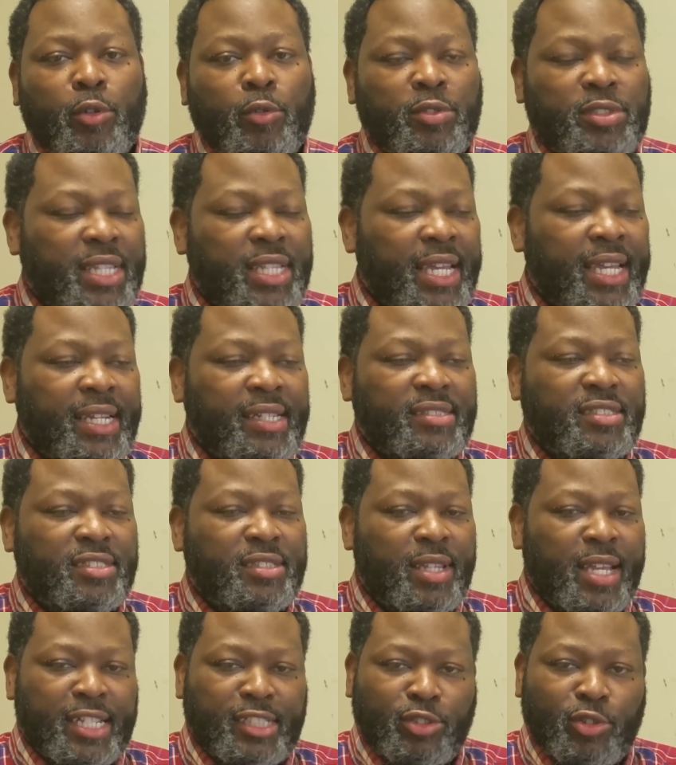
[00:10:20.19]
there are
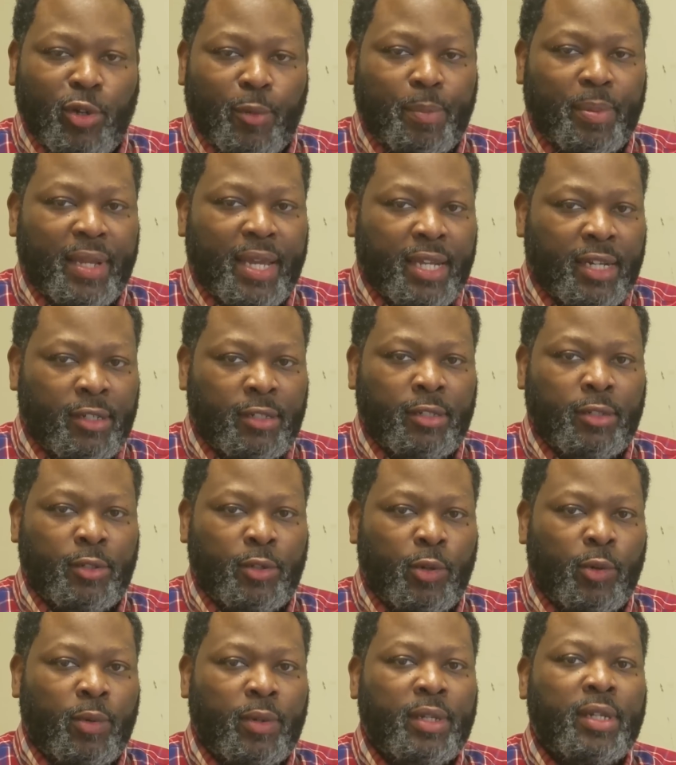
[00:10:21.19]
tons of people
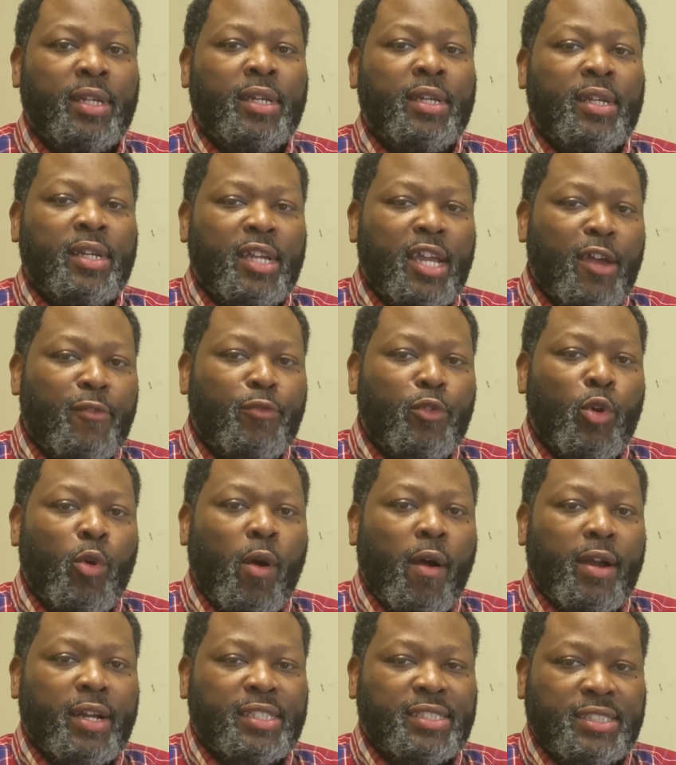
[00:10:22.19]
already produce
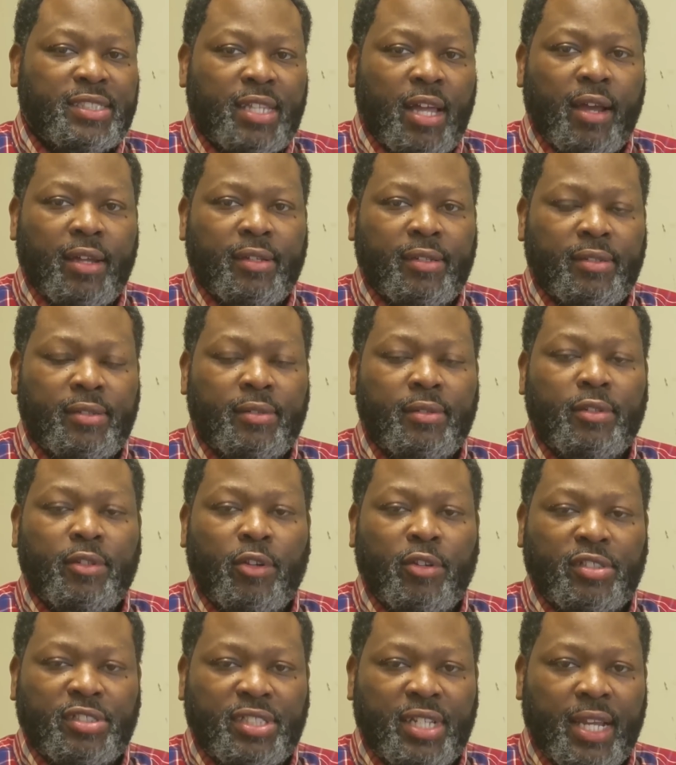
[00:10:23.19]
things that you're
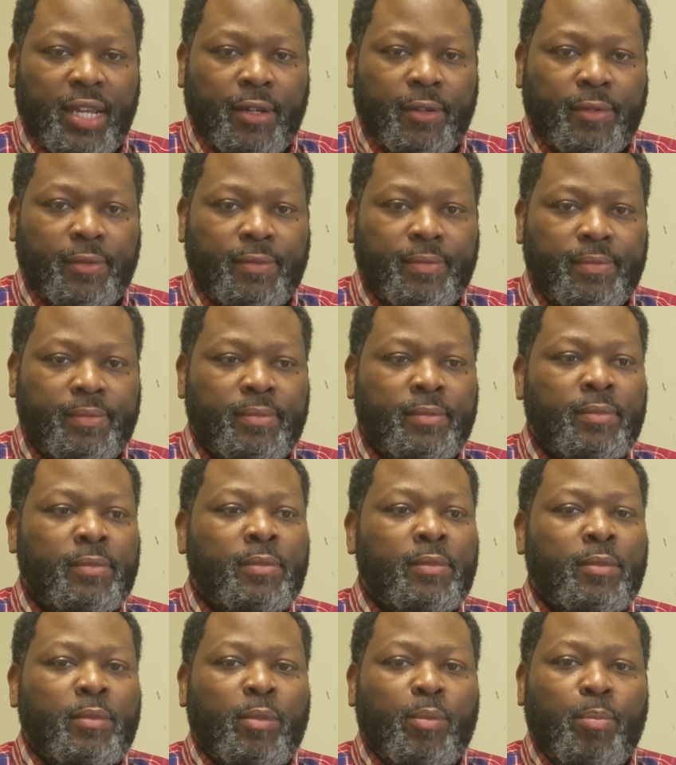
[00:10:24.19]
planning on doing
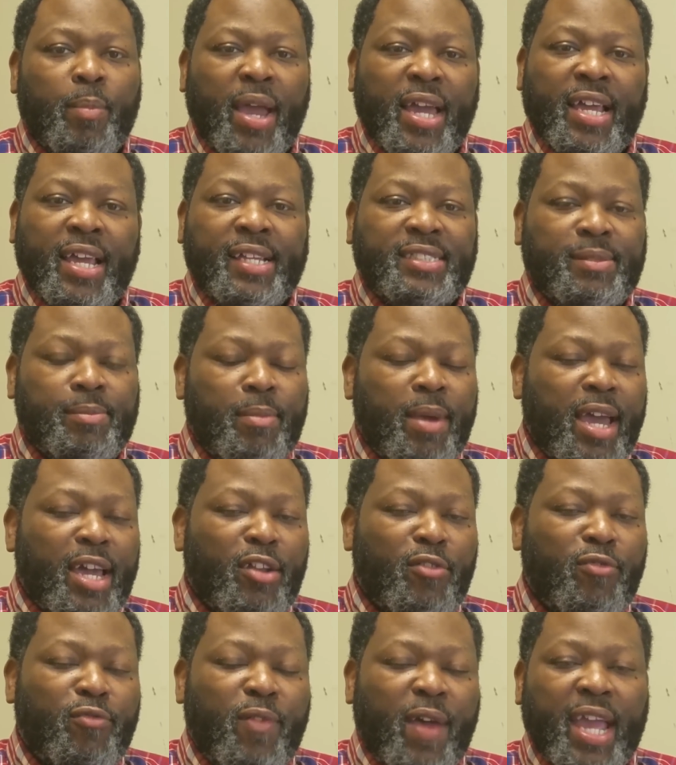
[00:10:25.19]
if you're already
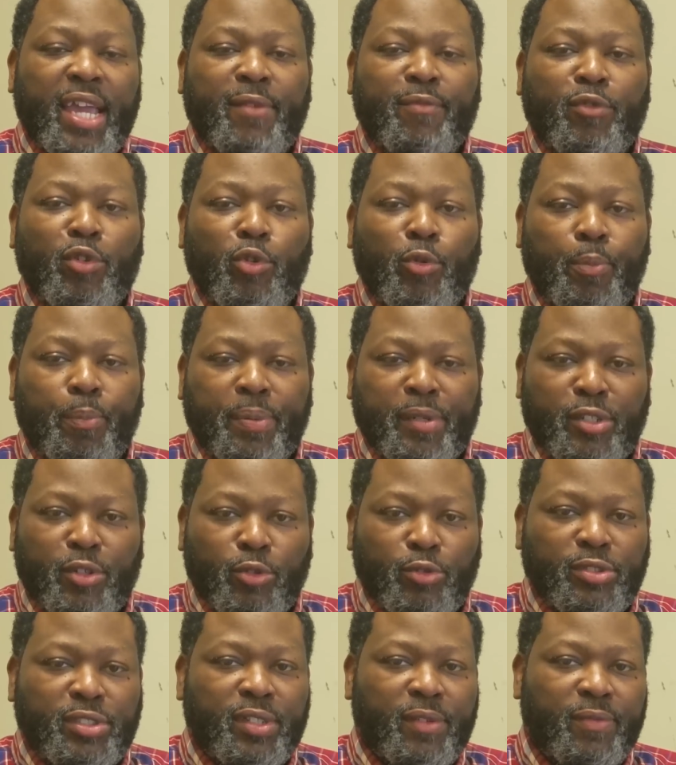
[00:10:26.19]
starting your channel.